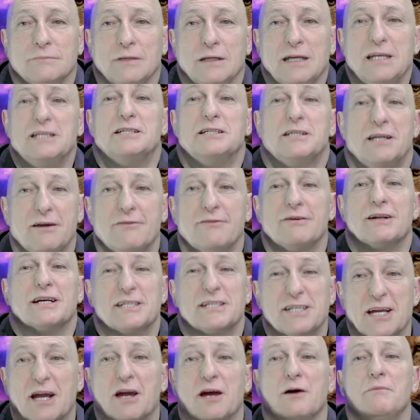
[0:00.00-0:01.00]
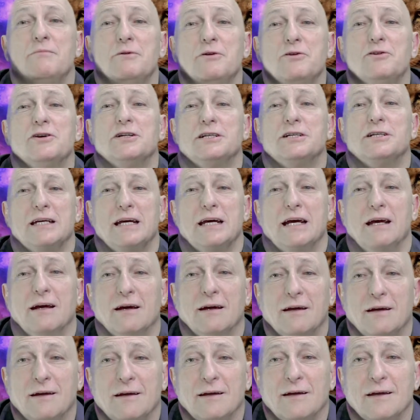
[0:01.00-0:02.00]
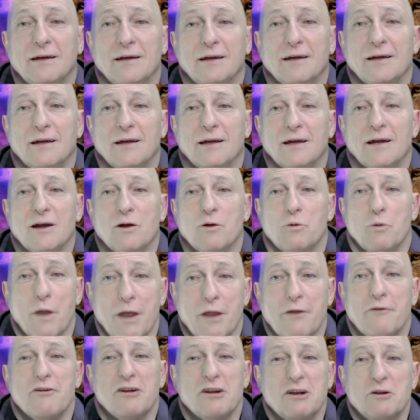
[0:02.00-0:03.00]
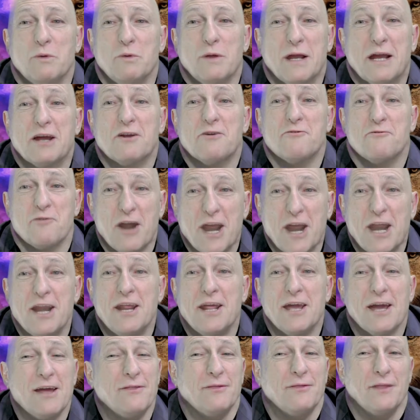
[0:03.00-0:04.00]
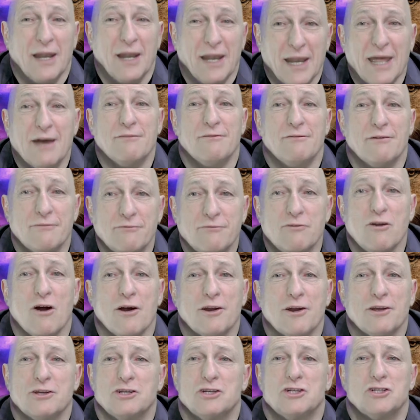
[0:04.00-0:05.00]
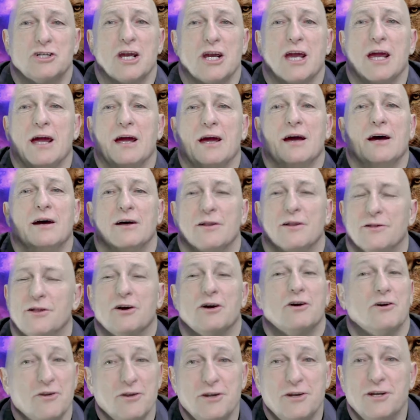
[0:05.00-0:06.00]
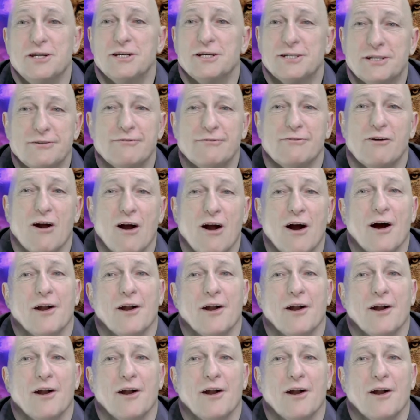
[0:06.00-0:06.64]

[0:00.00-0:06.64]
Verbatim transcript: He's given us a community wherein we can radiate the love of God and share the goodness of God.